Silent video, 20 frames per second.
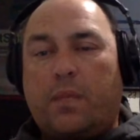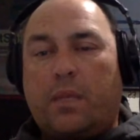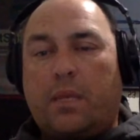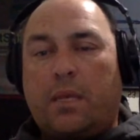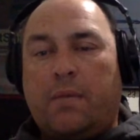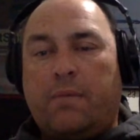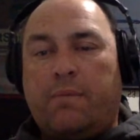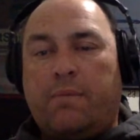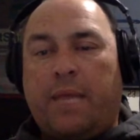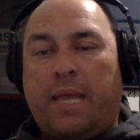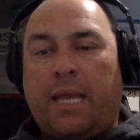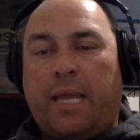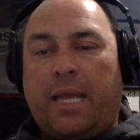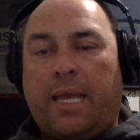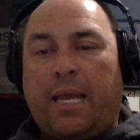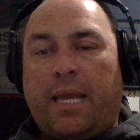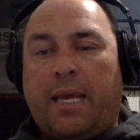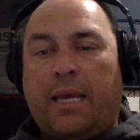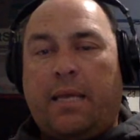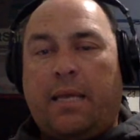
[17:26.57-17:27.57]
if they
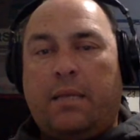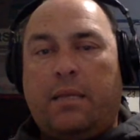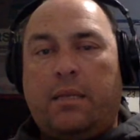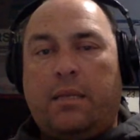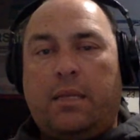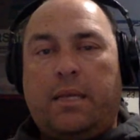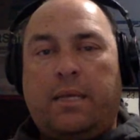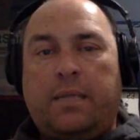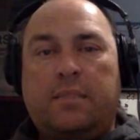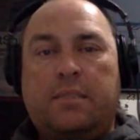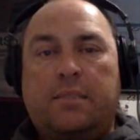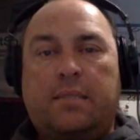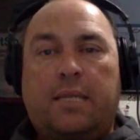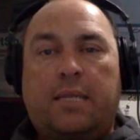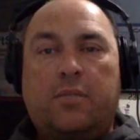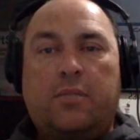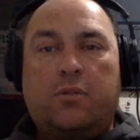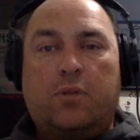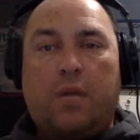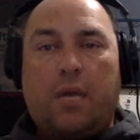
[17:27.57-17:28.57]
can
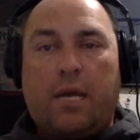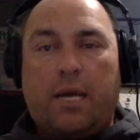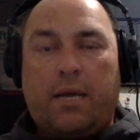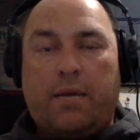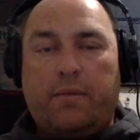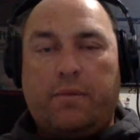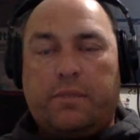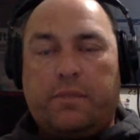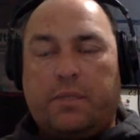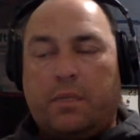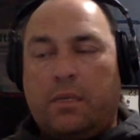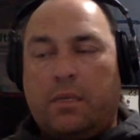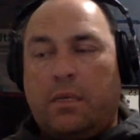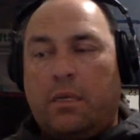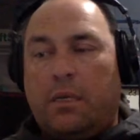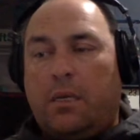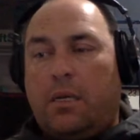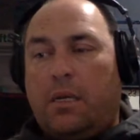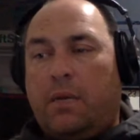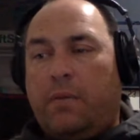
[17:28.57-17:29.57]
extend drives,
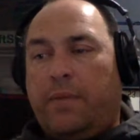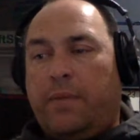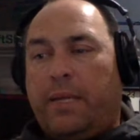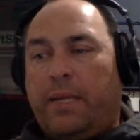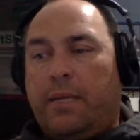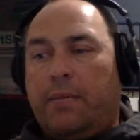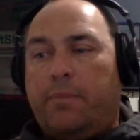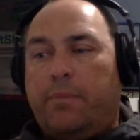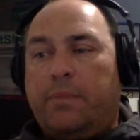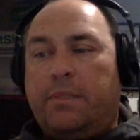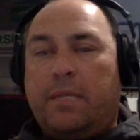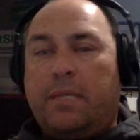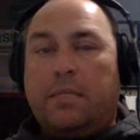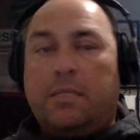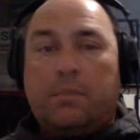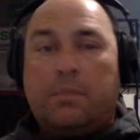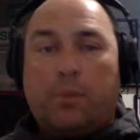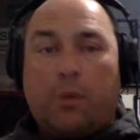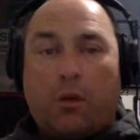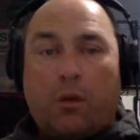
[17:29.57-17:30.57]
if they can
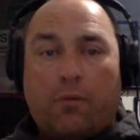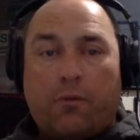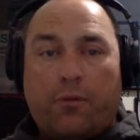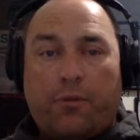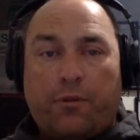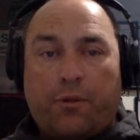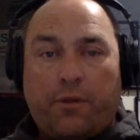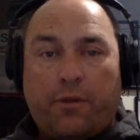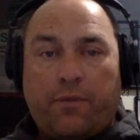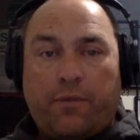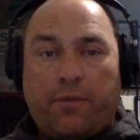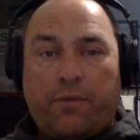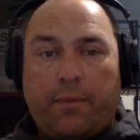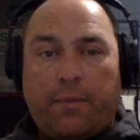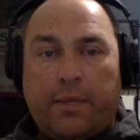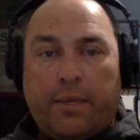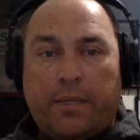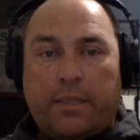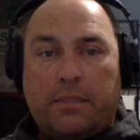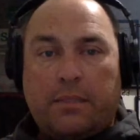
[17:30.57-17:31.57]
possess the ball for 35
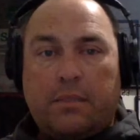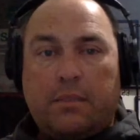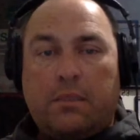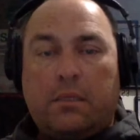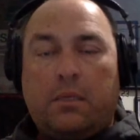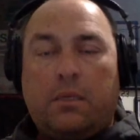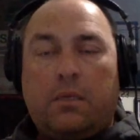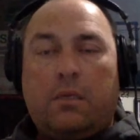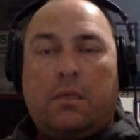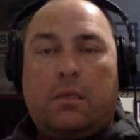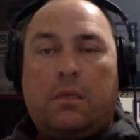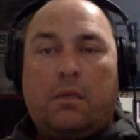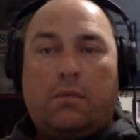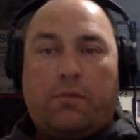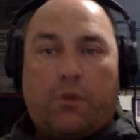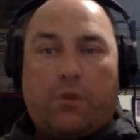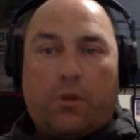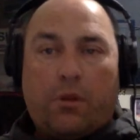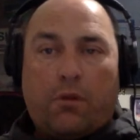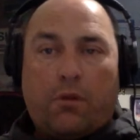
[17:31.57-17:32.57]
minutes,
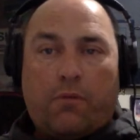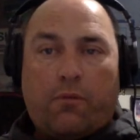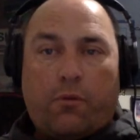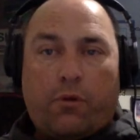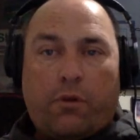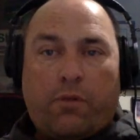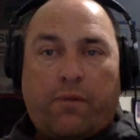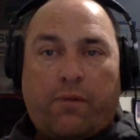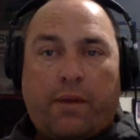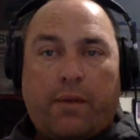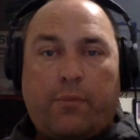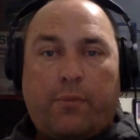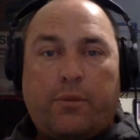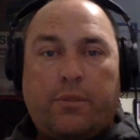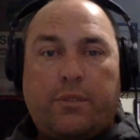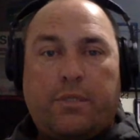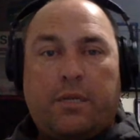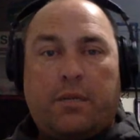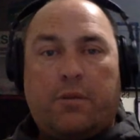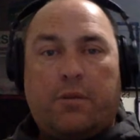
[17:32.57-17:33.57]
convert on
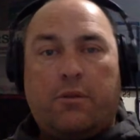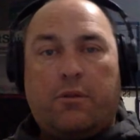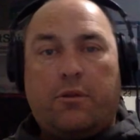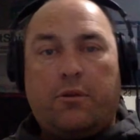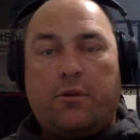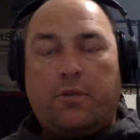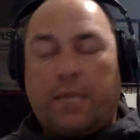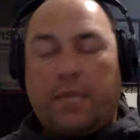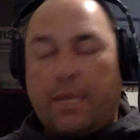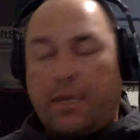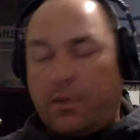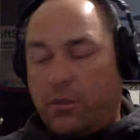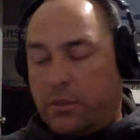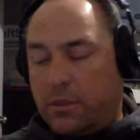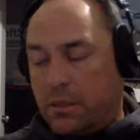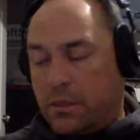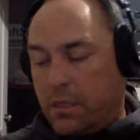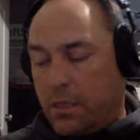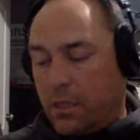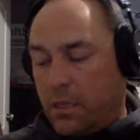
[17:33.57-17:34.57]
45% of their third
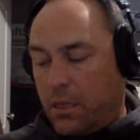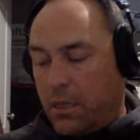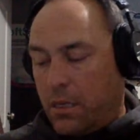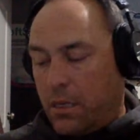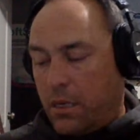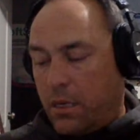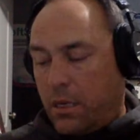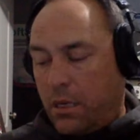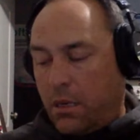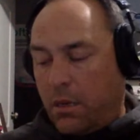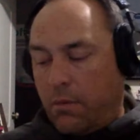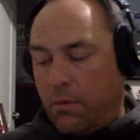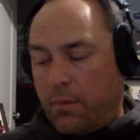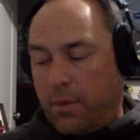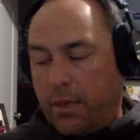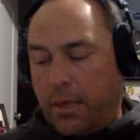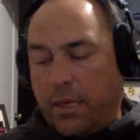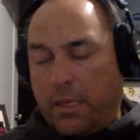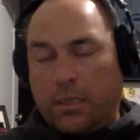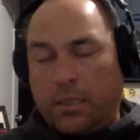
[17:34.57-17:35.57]
downs,
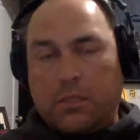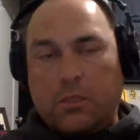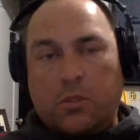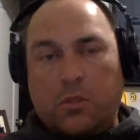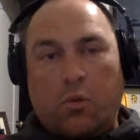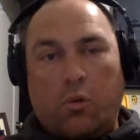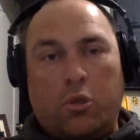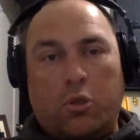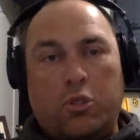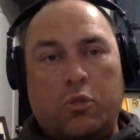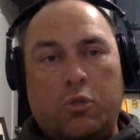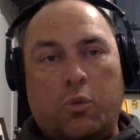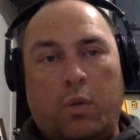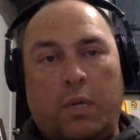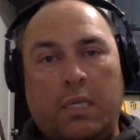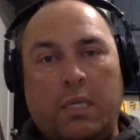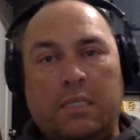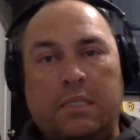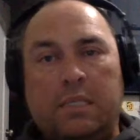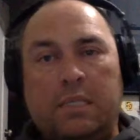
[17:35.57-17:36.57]
and score
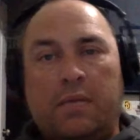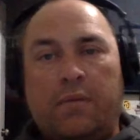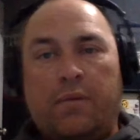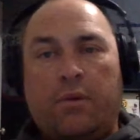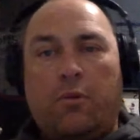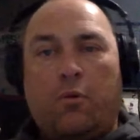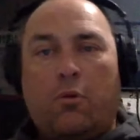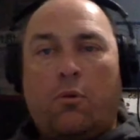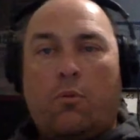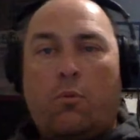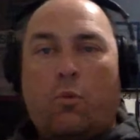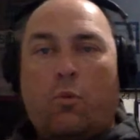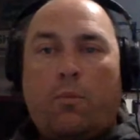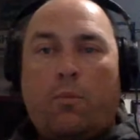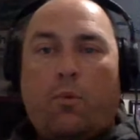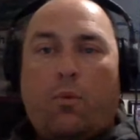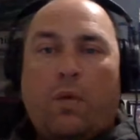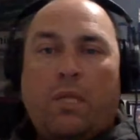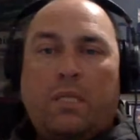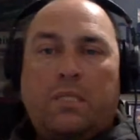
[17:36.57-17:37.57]
27 or more
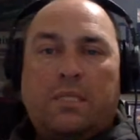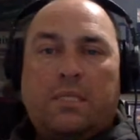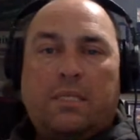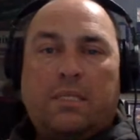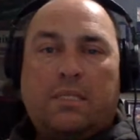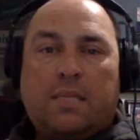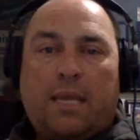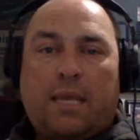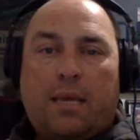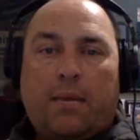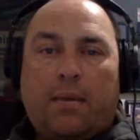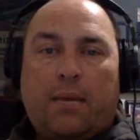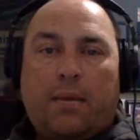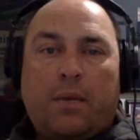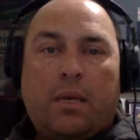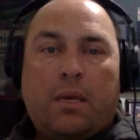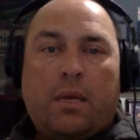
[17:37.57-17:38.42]
points in this game,